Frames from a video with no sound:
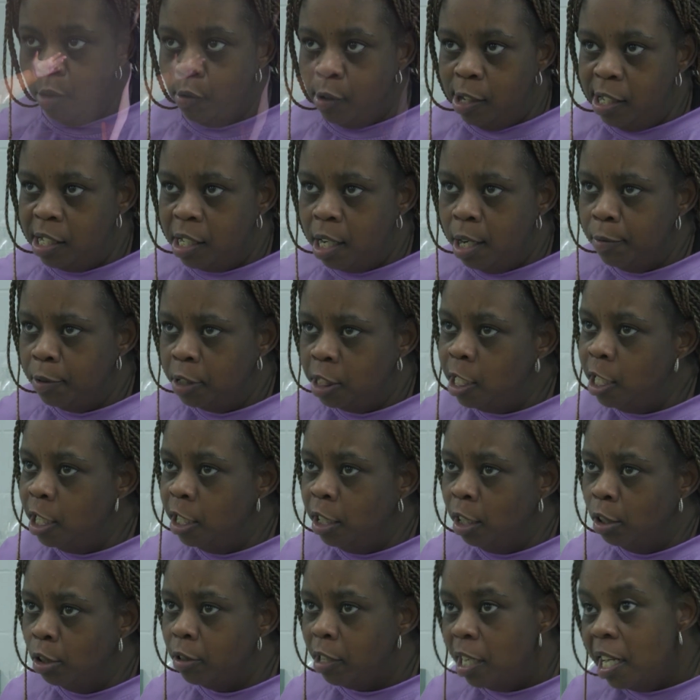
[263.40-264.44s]
wake up saying,
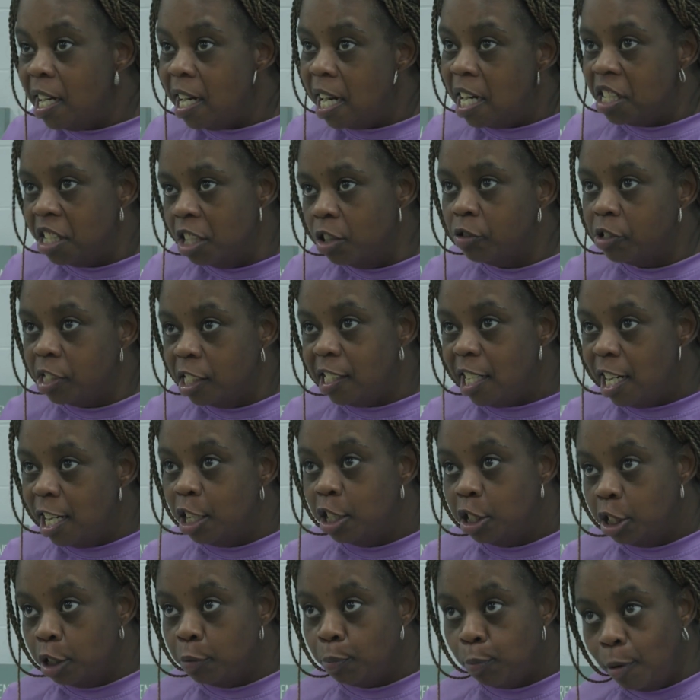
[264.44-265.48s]
okay, I know
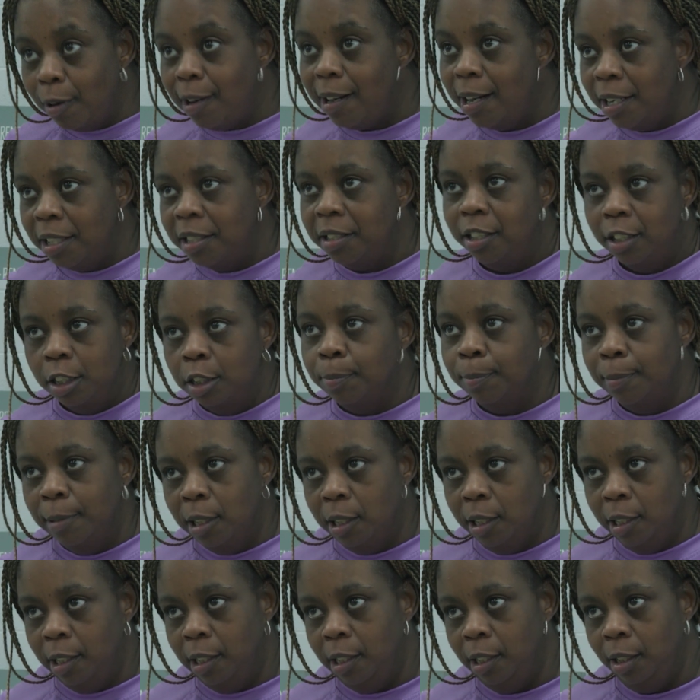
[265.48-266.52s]
today's just practice,
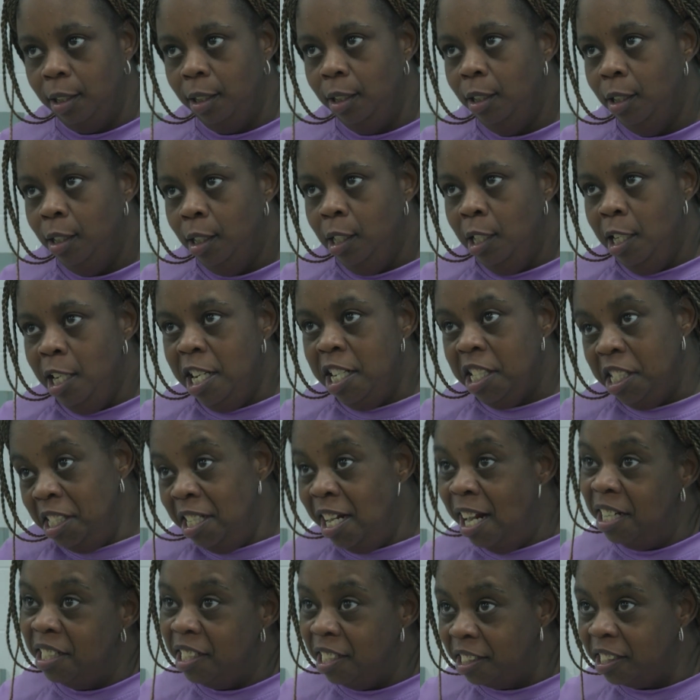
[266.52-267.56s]
but it's
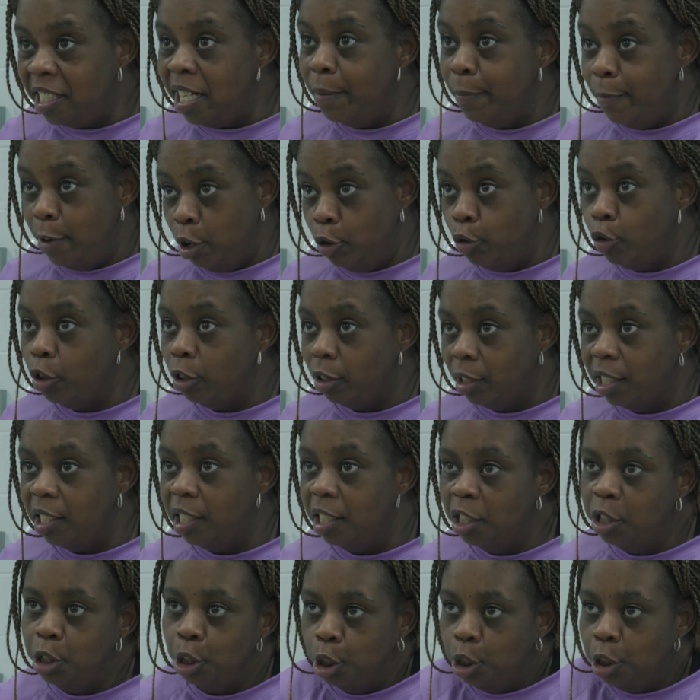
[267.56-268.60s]
not the same as really
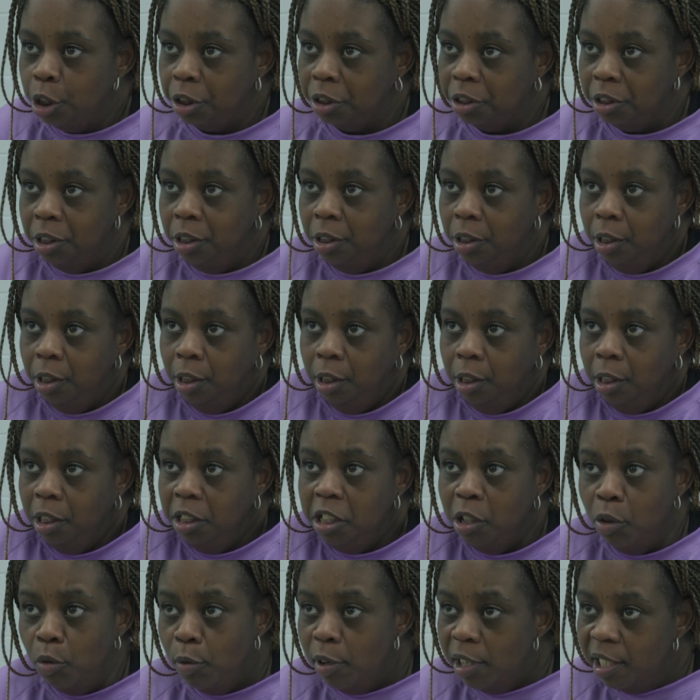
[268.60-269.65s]
just
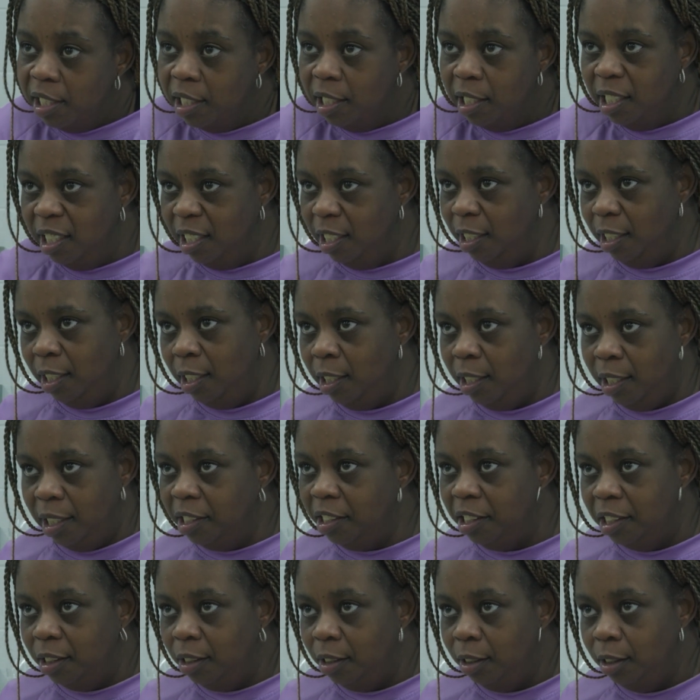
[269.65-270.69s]
doing it
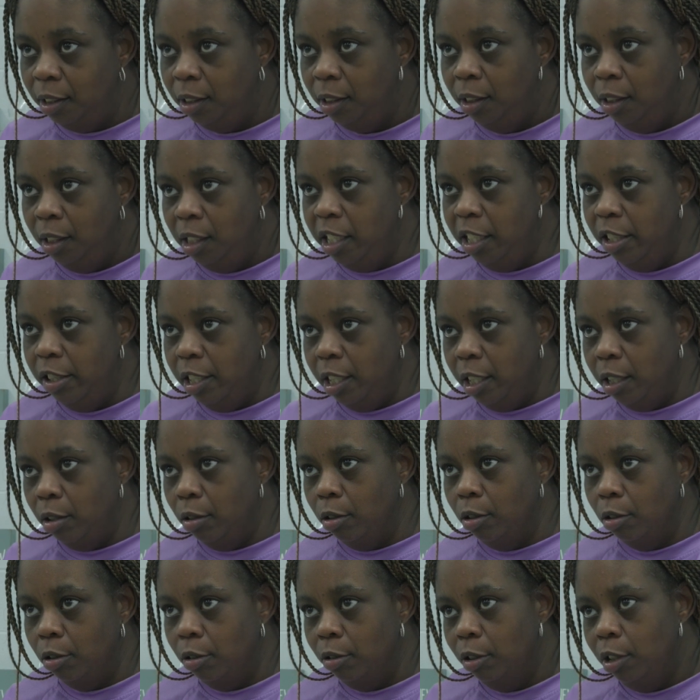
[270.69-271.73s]
and
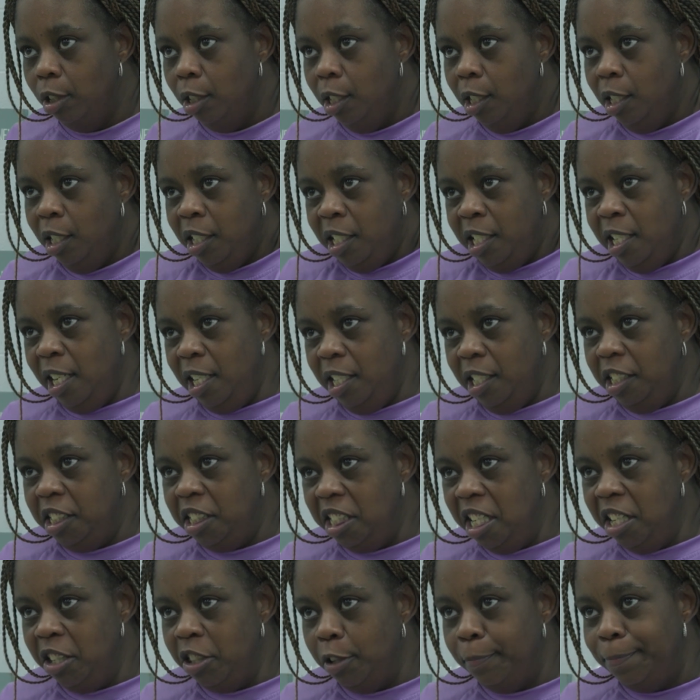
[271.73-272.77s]
getting to
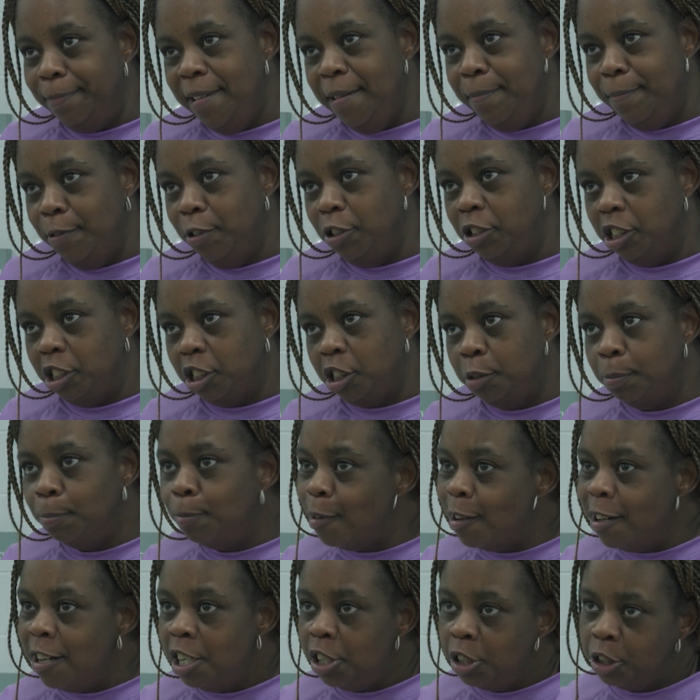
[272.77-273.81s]
see other people's
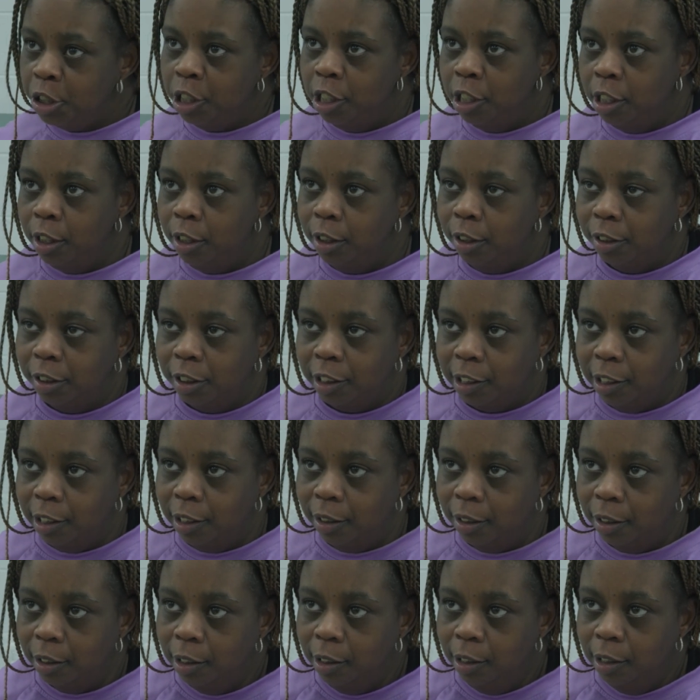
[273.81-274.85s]
expressions and
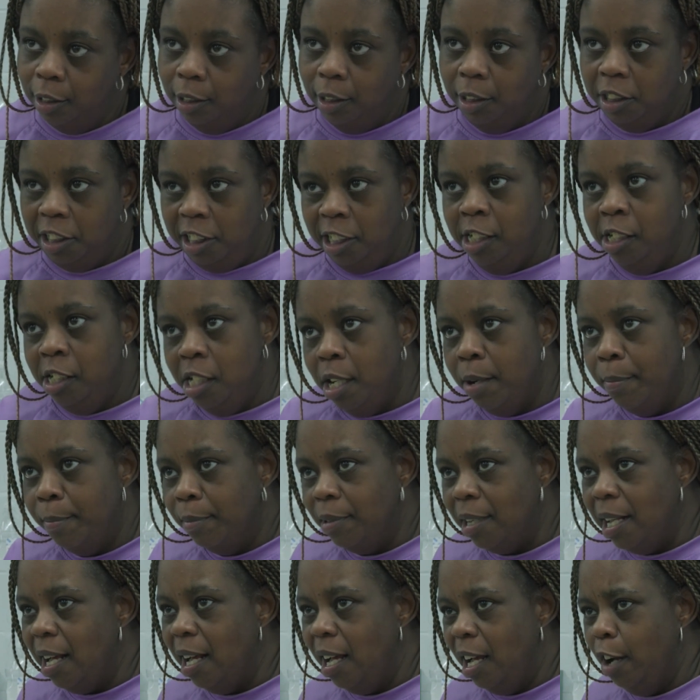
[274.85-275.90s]
seeing them
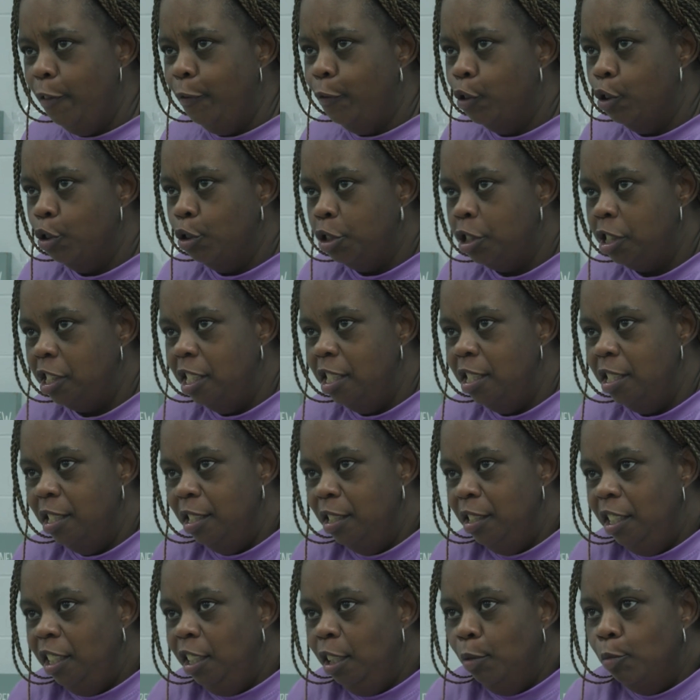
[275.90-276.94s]
laugh or
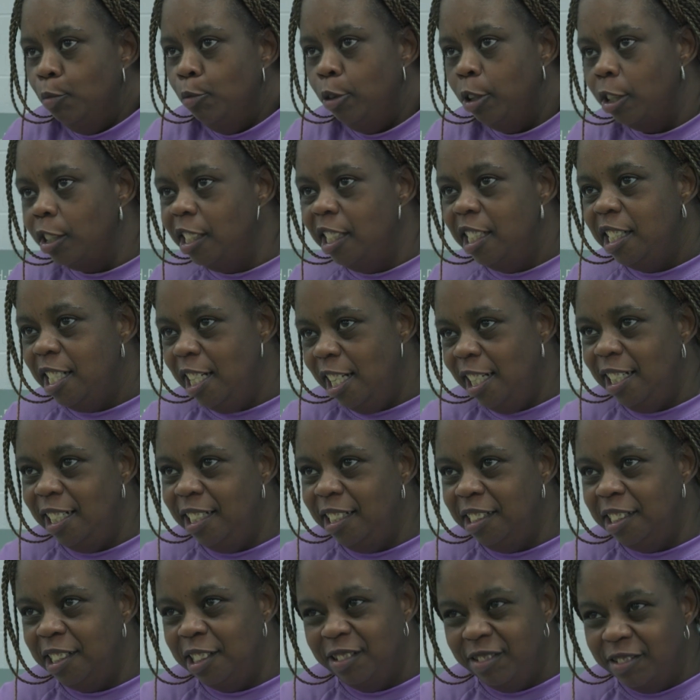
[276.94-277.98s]
seeing them really get
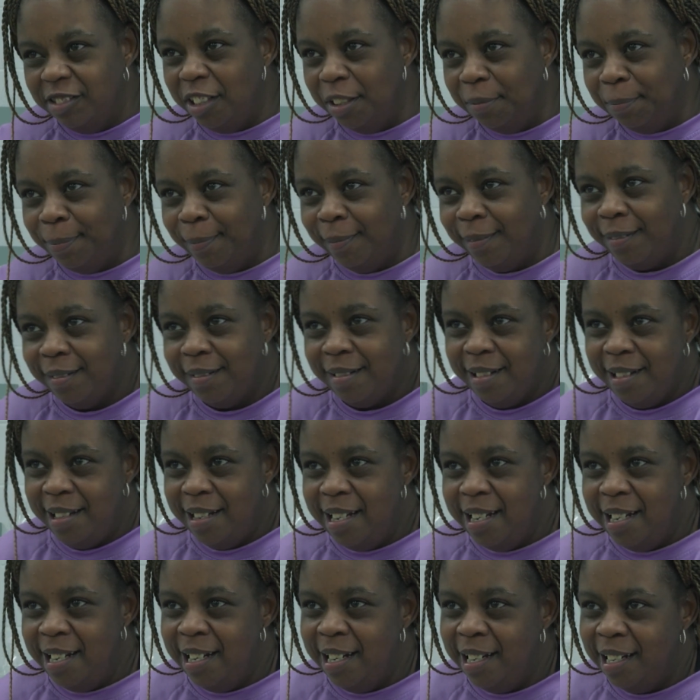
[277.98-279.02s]
into the
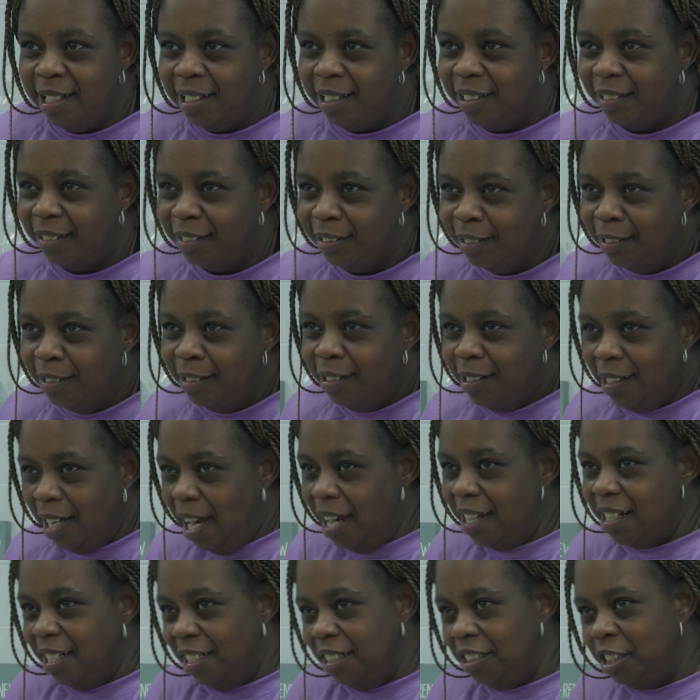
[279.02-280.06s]
play, and I
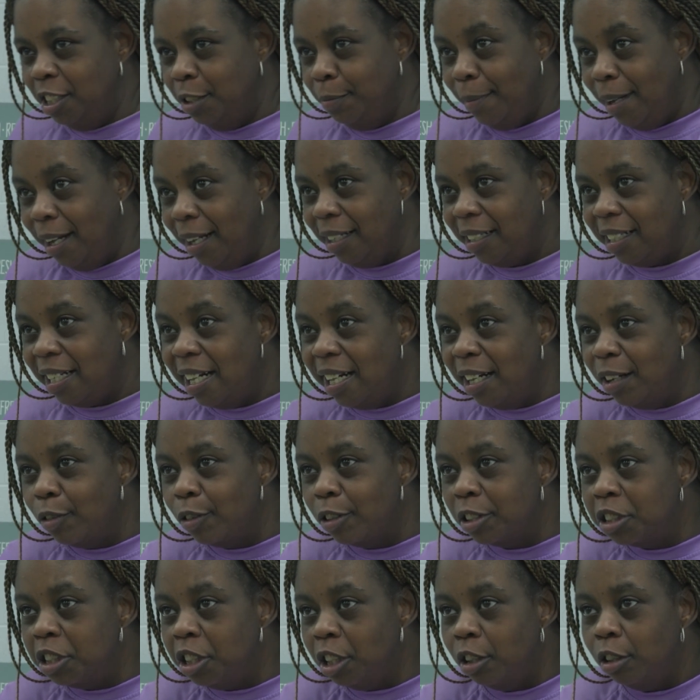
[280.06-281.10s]
get to my
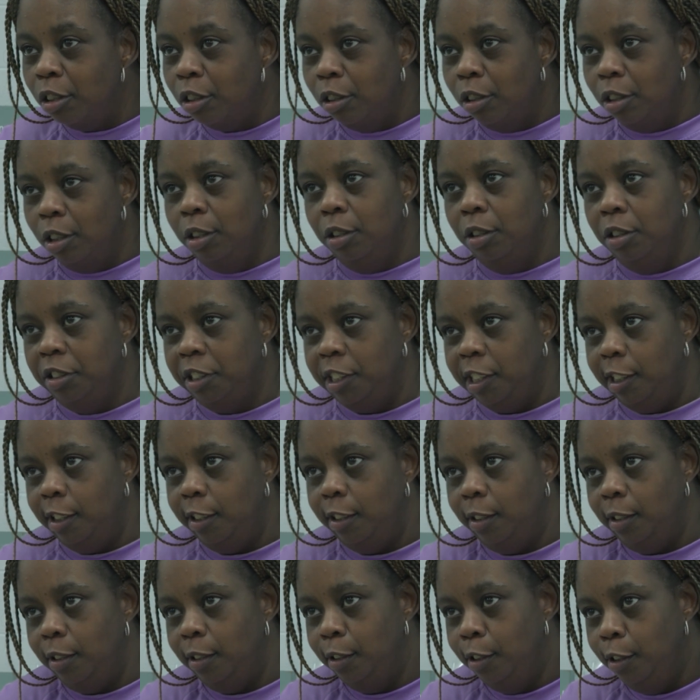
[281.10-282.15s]
characters,
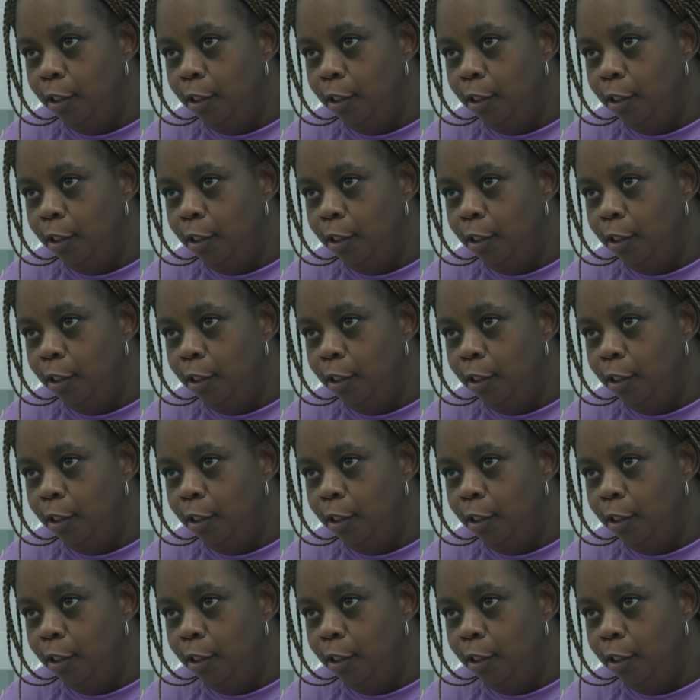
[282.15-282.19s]
and